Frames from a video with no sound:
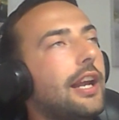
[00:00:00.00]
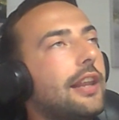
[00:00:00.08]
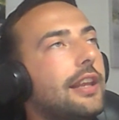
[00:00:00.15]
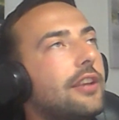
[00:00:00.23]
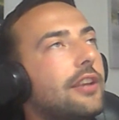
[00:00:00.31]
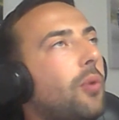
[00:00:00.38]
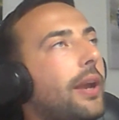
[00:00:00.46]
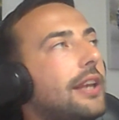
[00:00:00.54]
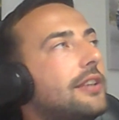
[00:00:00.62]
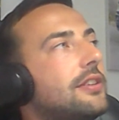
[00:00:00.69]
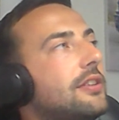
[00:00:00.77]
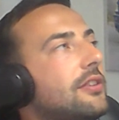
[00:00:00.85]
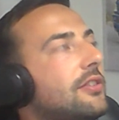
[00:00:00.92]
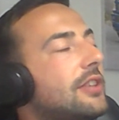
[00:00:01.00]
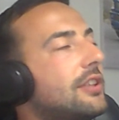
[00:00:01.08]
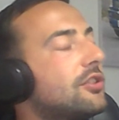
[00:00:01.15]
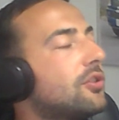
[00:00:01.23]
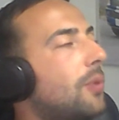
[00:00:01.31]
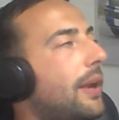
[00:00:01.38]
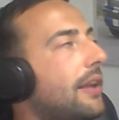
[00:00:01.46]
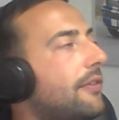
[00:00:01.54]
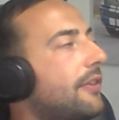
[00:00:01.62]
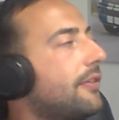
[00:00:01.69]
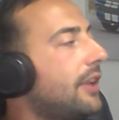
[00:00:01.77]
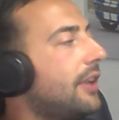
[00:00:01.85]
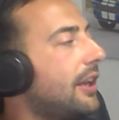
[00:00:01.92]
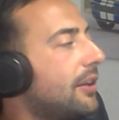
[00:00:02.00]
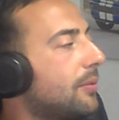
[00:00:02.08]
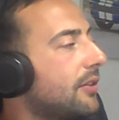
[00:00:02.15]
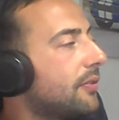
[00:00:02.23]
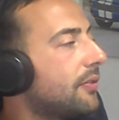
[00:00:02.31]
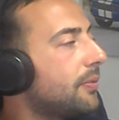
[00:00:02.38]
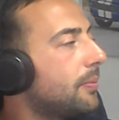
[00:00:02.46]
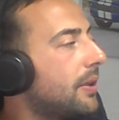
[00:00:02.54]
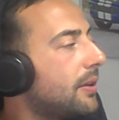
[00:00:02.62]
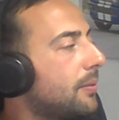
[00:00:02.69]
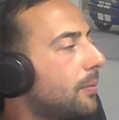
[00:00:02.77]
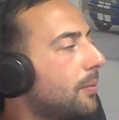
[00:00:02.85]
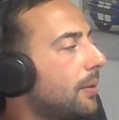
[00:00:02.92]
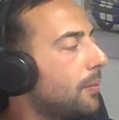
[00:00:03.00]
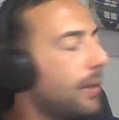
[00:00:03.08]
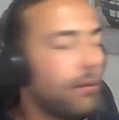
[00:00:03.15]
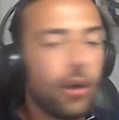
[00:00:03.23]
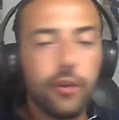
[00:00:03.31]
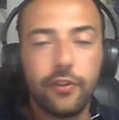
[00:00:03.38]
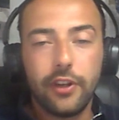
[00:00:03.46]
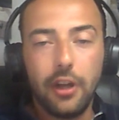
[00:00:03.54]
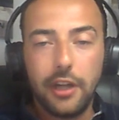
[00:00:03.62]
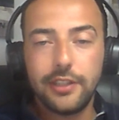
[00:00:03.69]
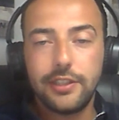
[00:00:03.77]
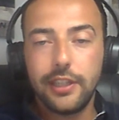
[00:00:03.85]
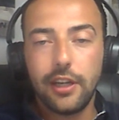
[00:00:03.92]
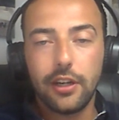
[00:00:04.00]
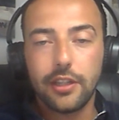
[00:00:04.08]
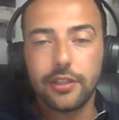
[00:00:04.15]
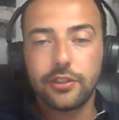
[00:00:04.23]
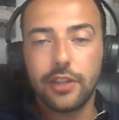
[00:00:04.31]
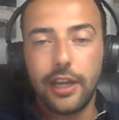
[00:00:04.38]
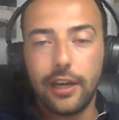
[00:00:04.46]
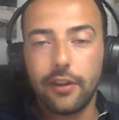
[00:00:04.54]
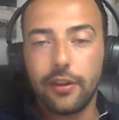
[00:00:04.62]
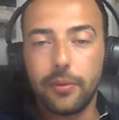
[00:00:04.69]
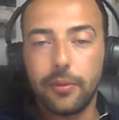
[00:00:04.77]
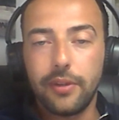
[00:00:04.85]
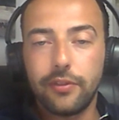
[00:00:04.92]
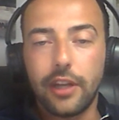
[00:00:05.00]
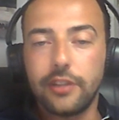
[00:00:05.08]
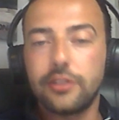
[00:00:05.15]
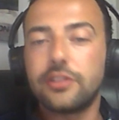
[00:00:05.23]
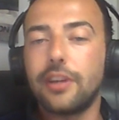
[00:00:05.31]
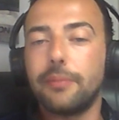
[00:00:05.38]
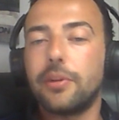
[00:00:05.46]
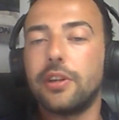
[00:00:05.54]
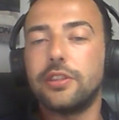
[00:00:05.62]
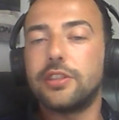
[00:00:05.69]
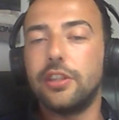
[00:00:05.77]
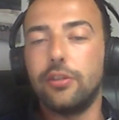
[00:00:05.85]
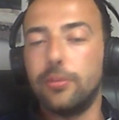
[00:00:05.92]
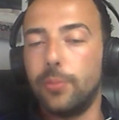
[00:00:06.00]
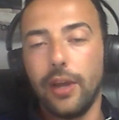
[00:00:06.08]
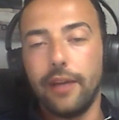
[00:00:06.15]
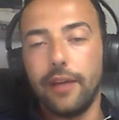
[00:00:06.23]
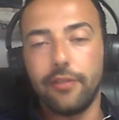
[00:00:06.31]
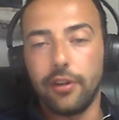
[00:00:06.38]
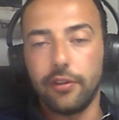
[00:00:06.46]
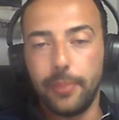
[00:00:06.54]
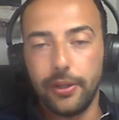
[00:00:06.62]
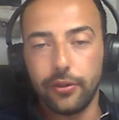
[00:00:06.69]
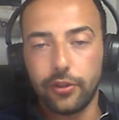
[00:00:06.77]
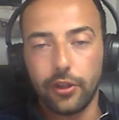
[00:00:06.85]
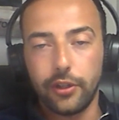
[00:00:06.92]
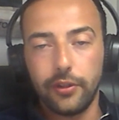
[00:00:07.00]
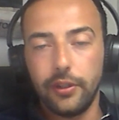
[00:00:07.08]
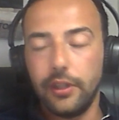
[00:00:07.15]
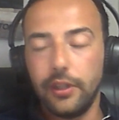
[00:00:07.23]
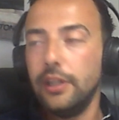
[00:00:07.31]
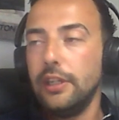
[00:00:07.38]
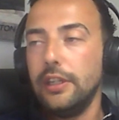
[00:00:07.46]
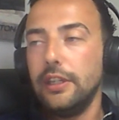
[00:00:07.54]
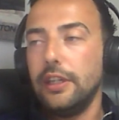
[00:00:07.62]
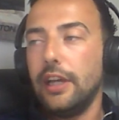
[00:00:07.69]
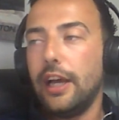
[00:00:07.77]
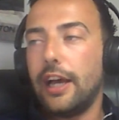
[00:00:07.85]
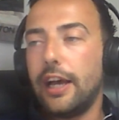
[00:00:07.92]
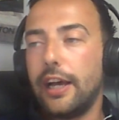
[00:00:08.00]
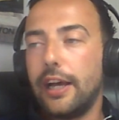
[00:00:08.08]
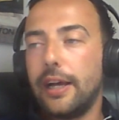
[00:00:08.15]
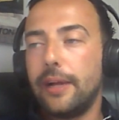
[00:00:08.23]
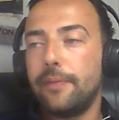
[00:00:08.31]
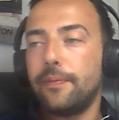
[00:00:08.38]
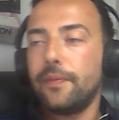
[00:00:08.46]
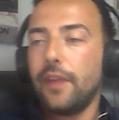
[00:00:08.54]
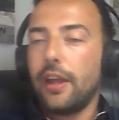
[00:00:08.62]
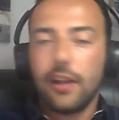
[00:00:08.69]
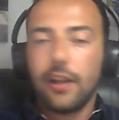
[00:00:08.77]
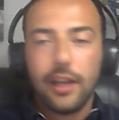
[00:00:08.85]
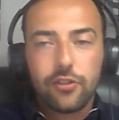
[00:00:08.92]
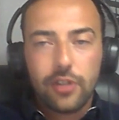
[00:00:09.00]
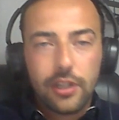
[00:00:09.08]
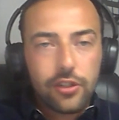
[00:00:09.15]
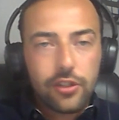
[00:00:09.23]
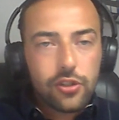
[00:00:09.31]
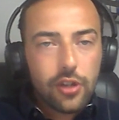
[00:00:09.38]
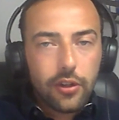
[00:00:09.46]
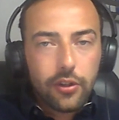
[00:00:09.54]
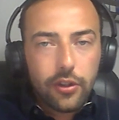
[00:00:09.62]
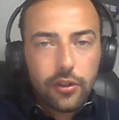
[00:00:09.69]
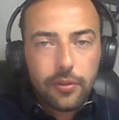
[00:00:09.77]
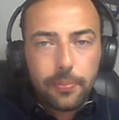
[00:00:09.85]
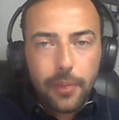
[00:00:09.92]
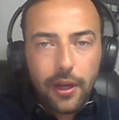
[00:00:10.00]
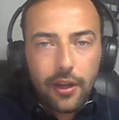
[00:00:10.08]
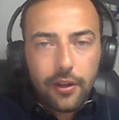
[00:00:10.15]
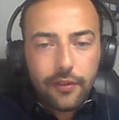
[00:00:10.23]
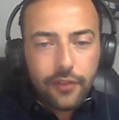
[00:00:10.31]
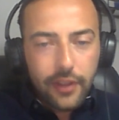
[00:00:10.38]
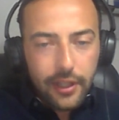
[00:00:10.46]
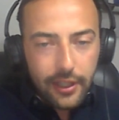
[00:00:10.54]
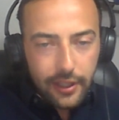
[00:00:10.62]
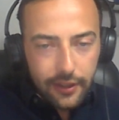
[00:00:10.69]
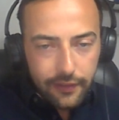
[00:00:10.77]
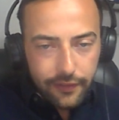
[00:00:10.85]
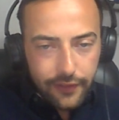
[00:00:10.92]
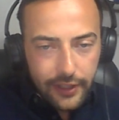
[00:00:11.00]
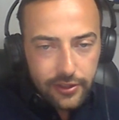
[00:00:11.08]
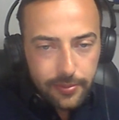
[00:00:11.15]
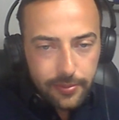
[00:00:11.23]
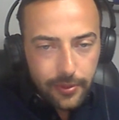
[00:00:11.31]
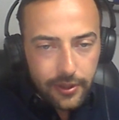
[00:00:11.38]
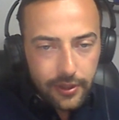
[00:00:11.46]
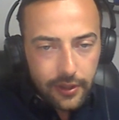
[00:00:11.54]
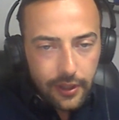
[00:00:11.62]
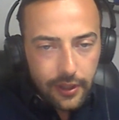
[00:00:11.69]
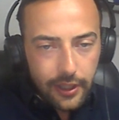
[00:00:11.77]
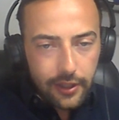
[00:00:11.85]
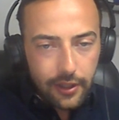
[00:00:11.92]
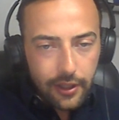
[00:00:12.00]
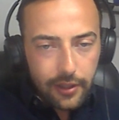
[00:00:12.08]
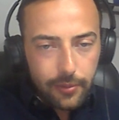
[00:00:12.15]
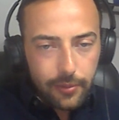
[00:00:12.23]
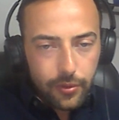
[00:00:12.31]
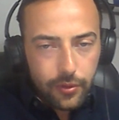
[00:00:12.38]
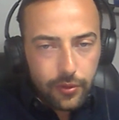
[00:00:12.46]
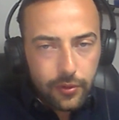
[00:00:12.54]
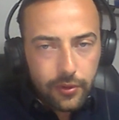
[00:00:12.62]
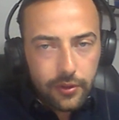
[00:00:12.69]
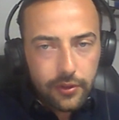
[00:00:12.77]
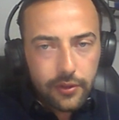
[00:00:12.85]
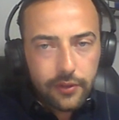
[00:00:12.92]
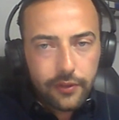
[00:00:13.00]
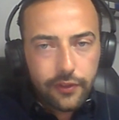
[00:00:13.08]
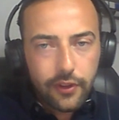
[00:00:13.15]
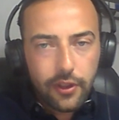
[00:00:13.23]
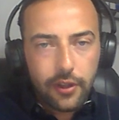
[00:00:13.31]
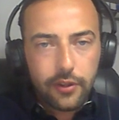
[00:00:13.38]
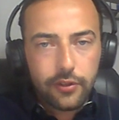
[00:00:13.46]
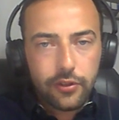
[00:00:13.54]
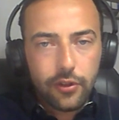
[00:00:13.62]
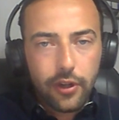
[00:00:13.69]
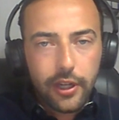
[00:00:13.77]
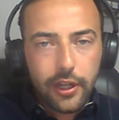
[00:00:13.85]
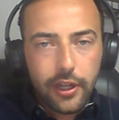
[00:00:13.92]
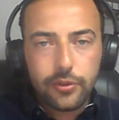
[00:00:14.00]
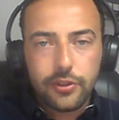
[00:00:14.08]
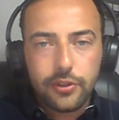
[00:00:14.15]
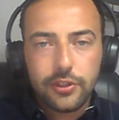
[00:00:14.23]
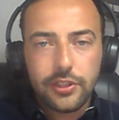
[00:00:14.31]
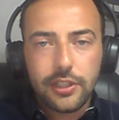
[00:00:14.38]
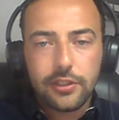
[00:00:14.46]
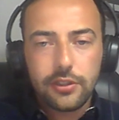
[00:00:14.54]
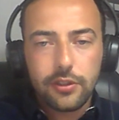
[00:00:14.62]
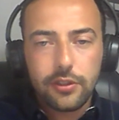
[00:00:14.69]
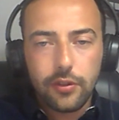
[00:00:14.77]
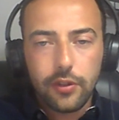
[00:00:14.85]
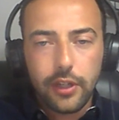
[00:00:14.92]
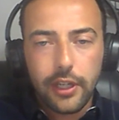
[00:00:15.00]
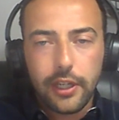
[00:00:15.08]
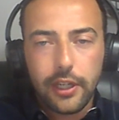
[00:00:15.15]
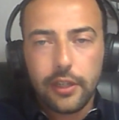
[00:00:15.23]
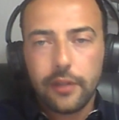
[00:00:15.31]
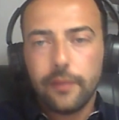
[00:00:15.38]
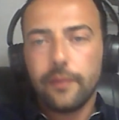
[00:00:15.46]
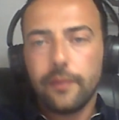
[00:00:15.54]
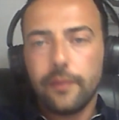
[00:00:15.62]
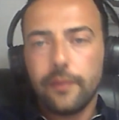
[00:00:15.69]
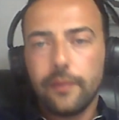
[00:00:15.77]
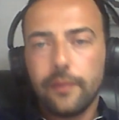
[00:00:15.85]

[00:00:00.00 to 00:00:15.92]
And I think since 2015, we're over 90 cars now that we've done some considerable level of build on. And I'll actually show you part of the investment, and I will, for those not able to see screen,